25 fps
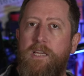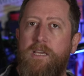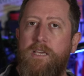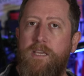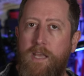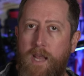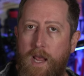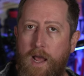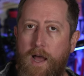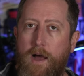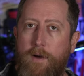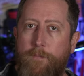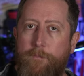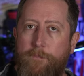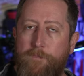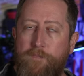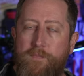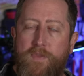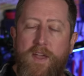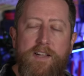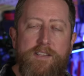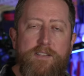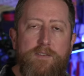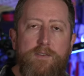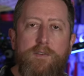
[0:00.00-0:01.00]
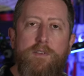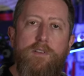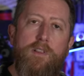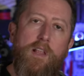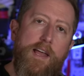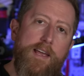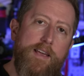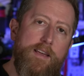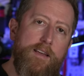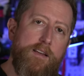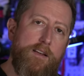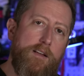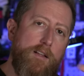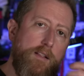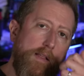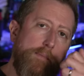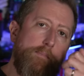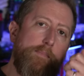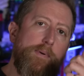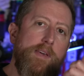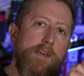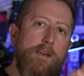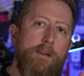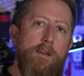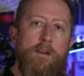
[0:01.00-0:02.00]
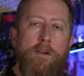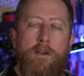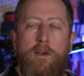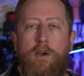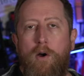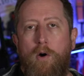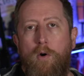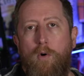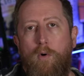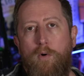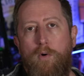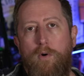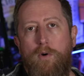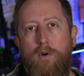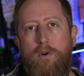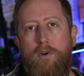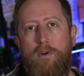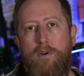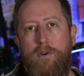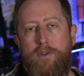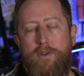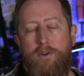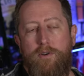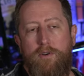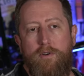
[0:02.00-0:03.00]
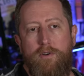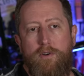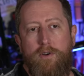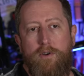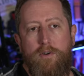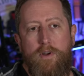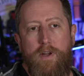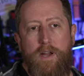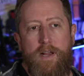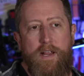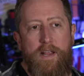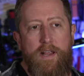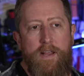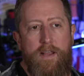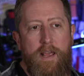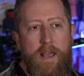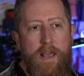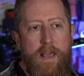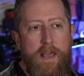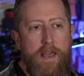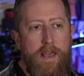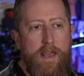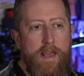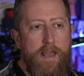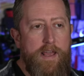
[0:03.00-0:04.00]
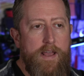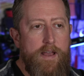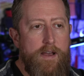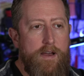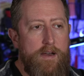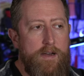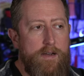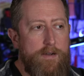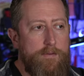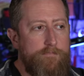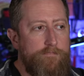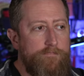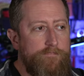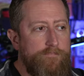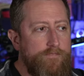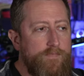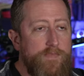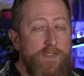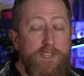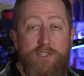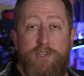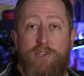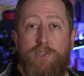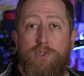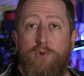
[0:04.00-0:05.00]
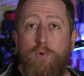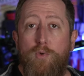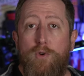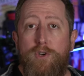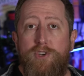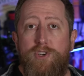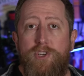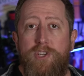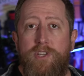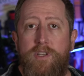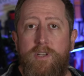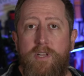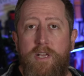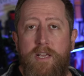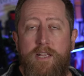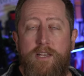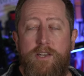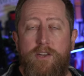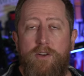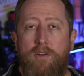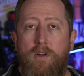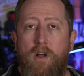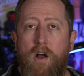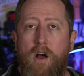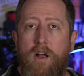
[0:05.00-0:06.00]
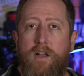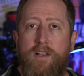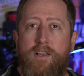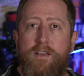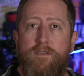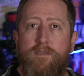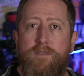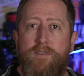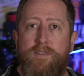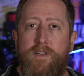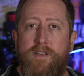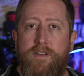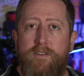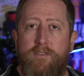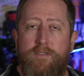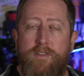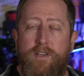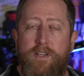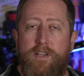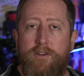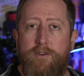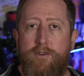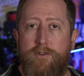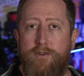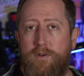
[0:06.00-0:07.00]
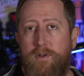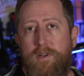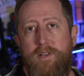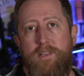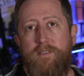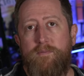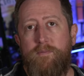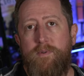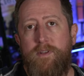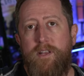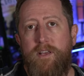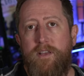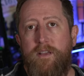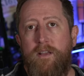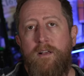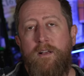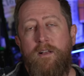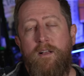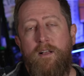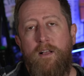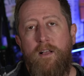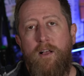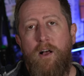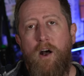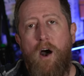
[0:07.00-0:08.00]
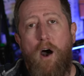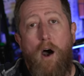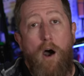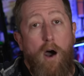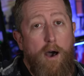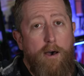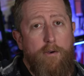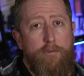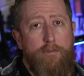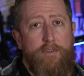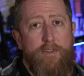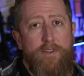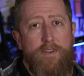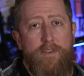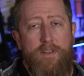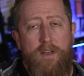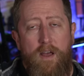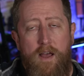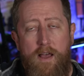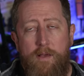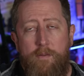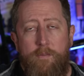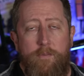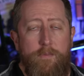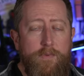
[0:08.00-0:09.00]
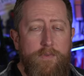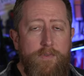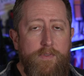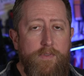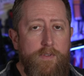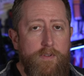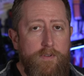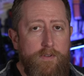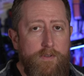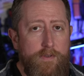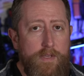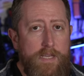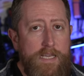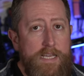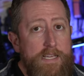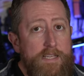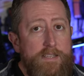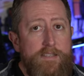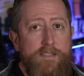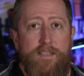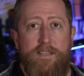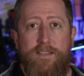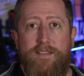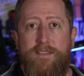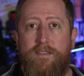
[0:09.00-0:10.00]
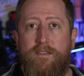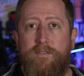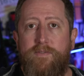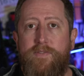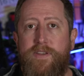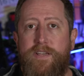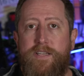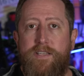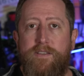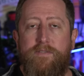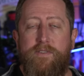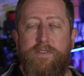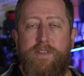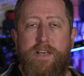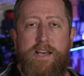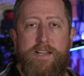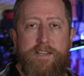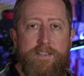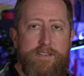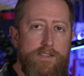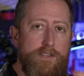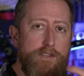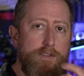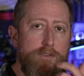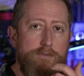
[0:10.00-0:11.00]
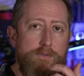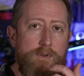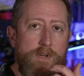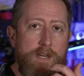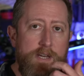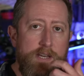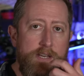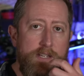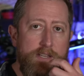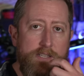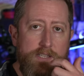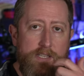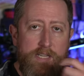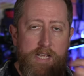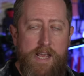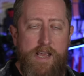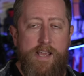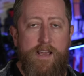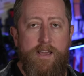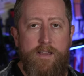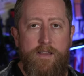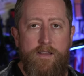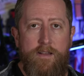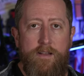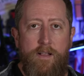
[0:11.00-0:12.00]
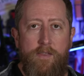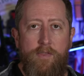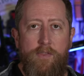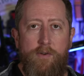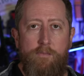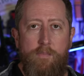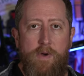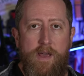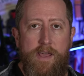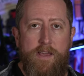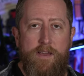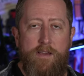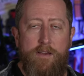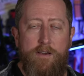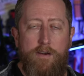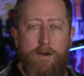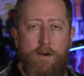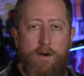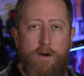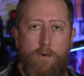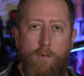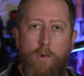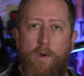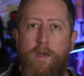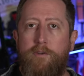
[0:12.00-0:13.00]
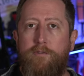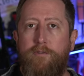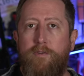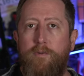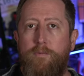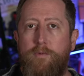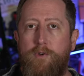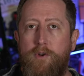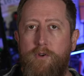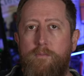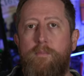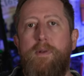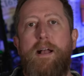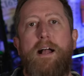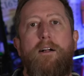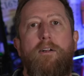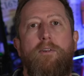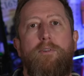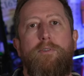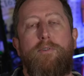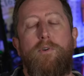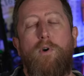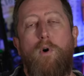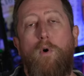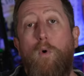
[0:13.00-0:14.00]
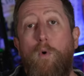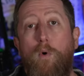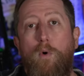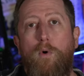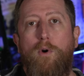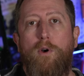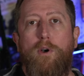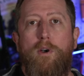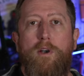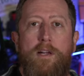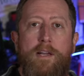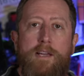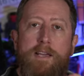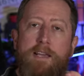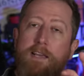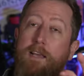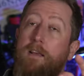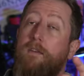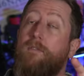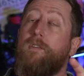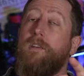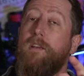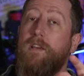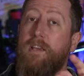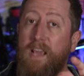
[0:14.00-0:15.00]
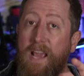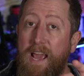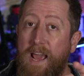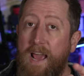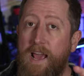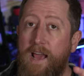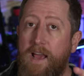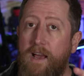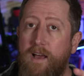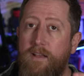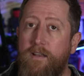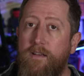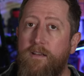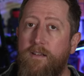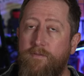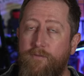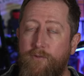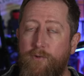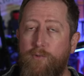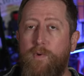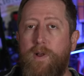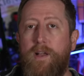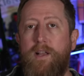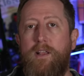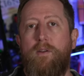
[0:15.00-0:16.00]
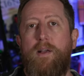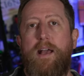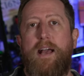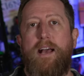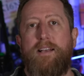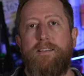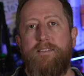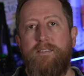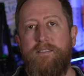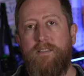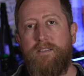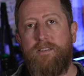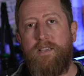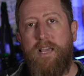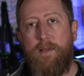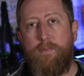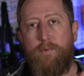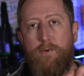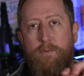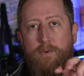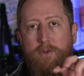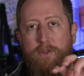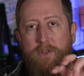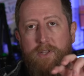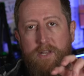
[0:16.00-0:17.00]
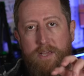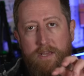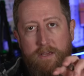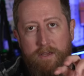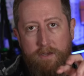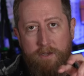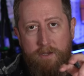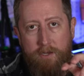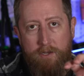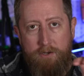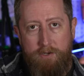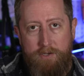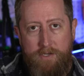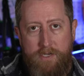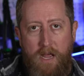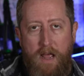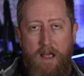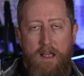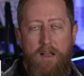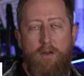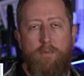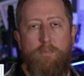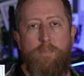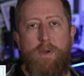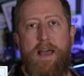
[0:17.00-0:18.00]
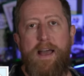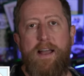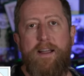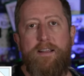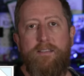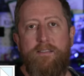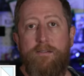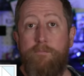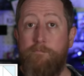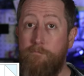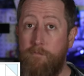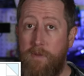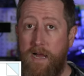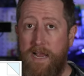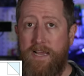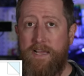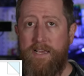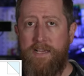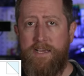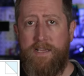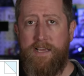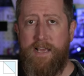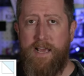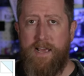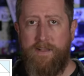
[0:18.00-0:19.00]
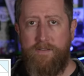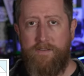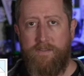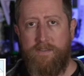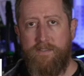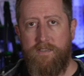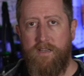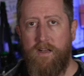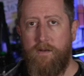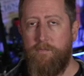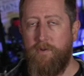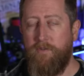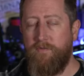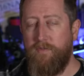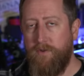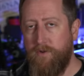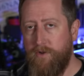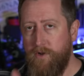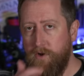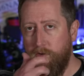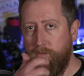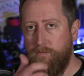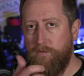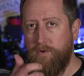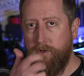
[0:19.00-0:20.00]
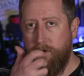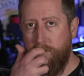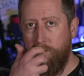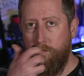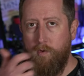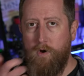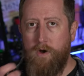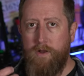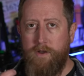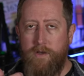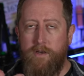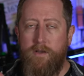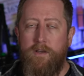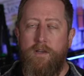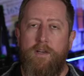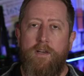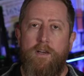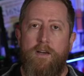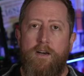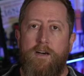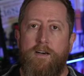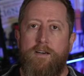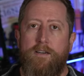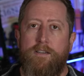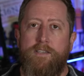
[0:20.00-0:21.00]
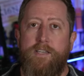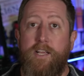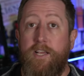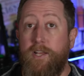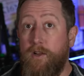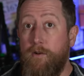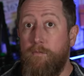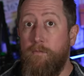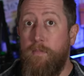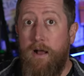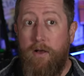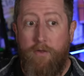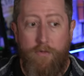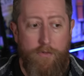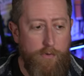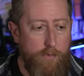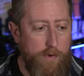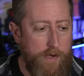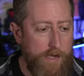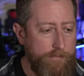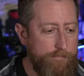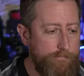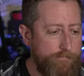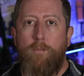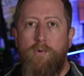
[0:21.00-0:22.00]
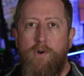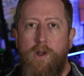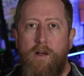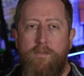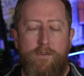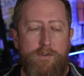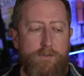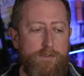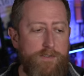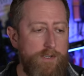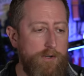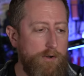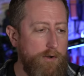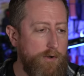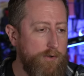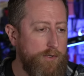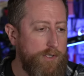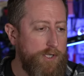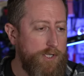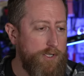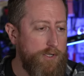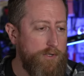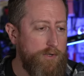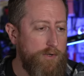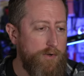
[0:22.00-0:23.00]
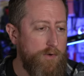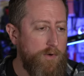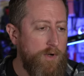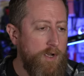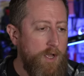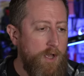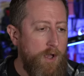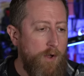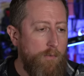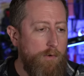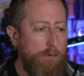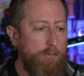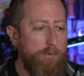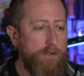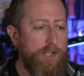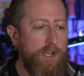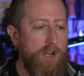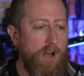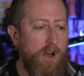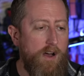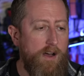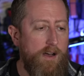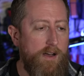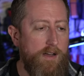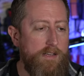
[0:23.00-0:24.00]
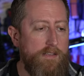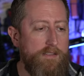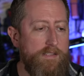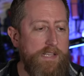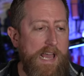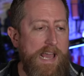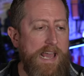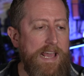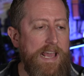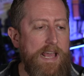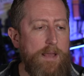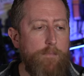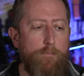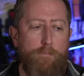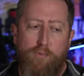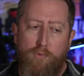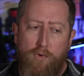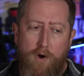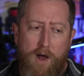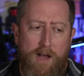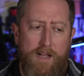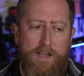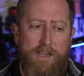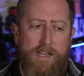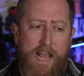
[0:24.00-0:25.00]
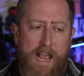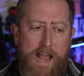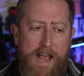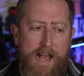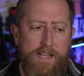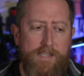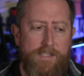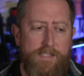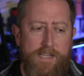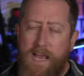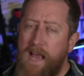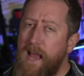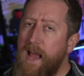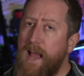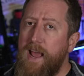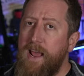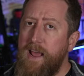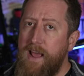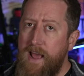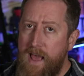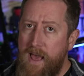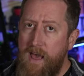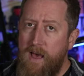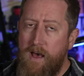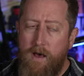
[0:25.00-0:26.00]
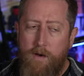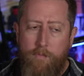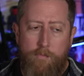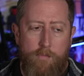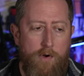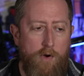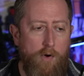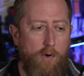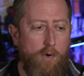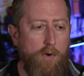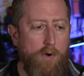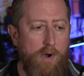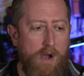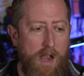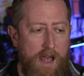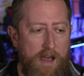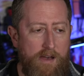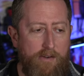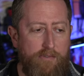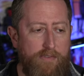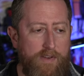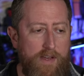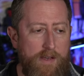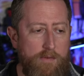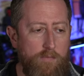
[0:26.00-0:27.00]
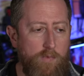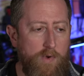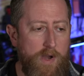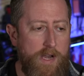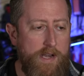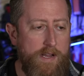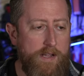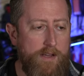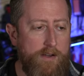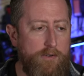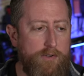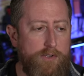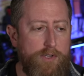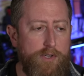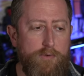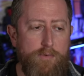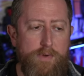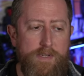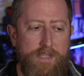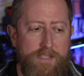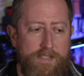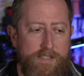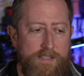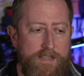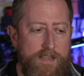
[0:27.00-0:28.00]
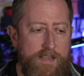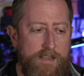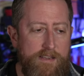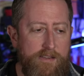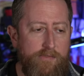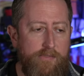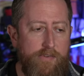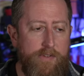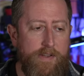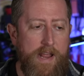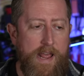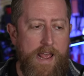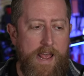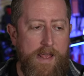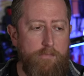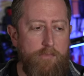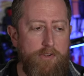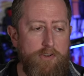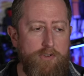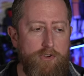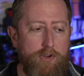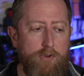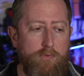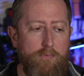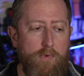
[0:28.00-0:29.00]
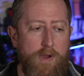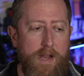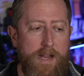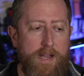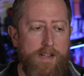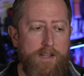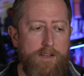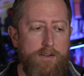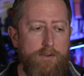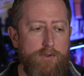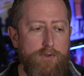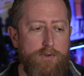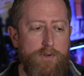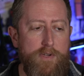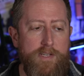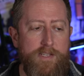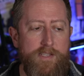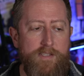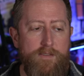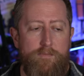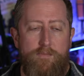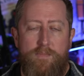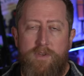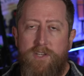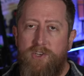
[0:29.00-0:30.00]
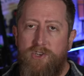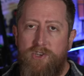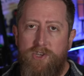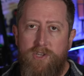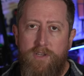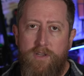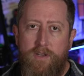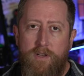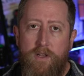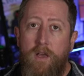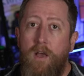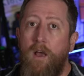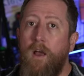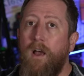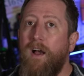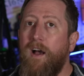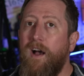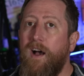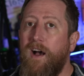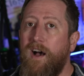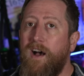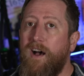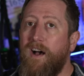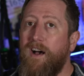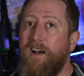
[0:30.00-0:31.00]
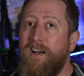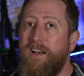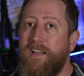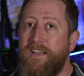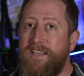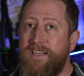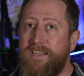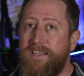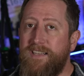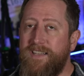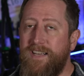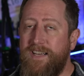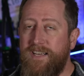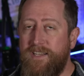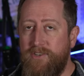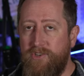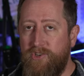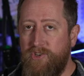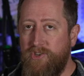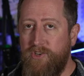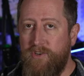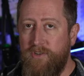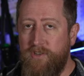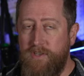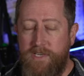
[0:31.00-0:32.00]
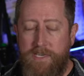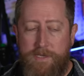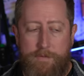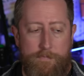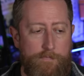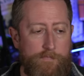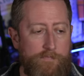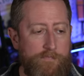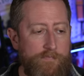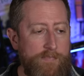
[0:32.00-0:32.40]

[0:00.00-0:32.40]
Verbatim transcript: Yeah, that's like clipping or you're creating a um, distortion in your audio signal that you're transmitting. Oftentimes, the easiest fix for that is to take the mic away from your mouth, or if you can, if the radio has this capability, dial back the mic gain some if you don't really want to uh, take your mouth away. Bravo Zero Two, what would cause a broadcast AM or FM radio to receive an amateur radio transmission unintentionally?